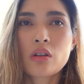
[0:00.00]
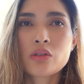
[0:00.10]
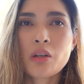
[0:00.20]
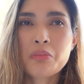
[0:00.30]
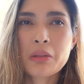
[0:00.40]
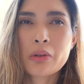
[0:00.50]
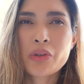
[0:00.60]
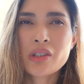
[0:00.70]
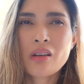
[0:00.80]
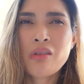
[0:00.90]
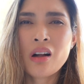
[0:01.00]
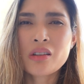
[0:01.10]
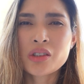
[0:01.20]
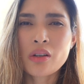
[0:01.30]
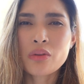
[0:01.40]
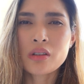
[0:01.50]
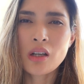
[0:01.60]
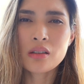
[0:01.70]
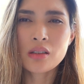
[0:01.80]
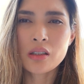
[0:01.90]
Some people was like, well, it's so
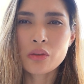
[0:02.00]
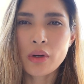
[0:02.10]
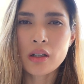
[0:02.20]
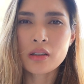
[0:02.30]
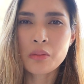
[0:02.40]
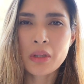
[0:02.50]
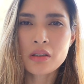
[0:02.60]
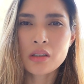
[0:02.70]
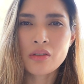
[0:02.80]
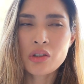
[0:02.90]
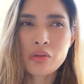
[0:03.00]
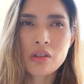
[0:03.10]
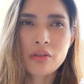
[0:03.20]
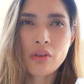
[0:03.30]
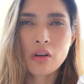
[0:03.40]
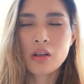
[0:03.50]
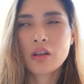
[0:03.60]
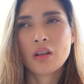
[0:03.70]
redundant. Why did they make 724?